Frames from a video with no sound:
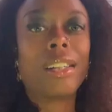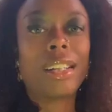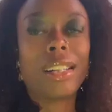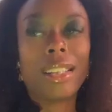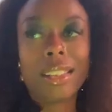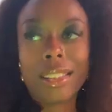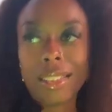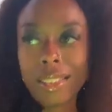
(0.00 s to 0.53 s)

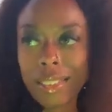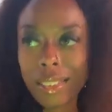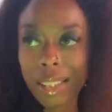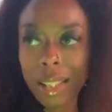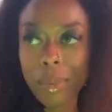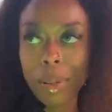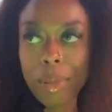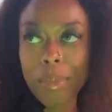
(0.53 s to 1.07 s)
again,
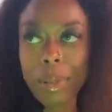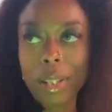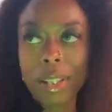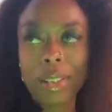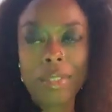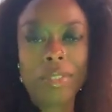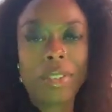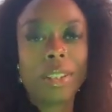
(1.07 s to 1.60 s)
they weren't
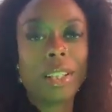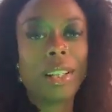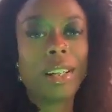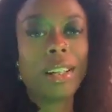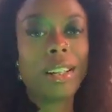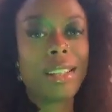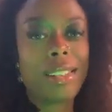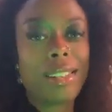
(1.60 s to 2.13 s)
being
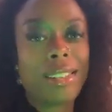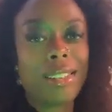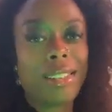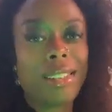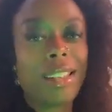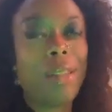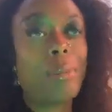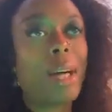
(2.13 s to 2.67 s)
fully
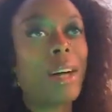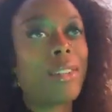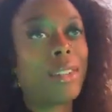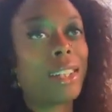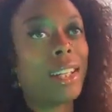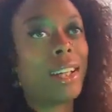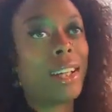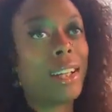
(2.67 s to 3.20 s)
honest
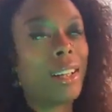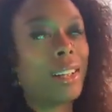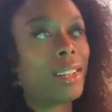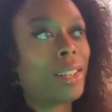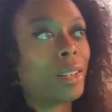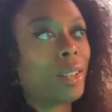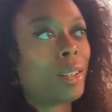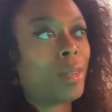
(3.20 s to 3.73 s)
about
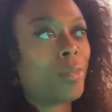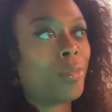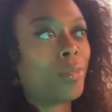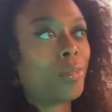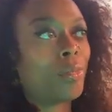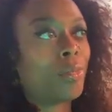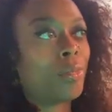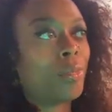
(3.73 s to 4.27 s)
their
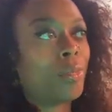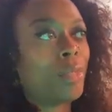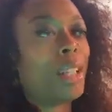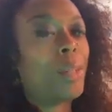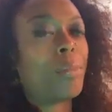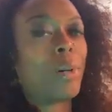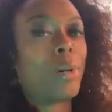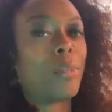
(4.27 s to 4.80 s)

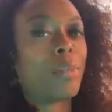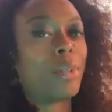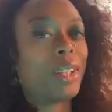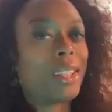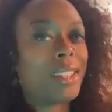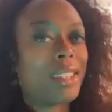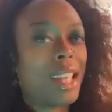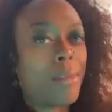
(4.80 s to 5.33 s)

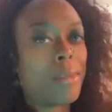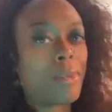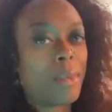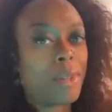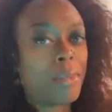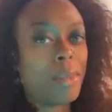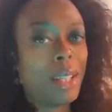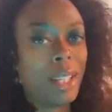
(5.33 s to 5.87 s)
inappropriate
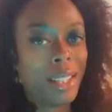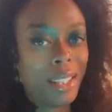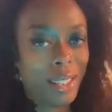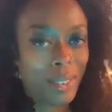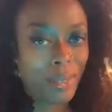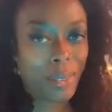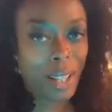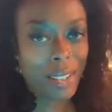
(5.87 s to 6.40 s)
steps with
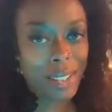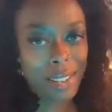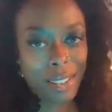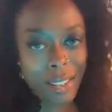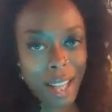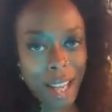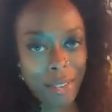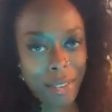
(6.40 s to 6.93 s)
me while
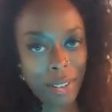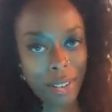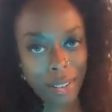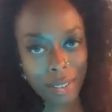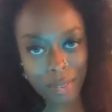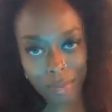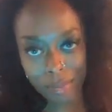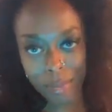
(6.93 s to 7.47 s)
still
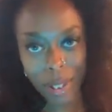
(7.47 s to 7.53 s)
having,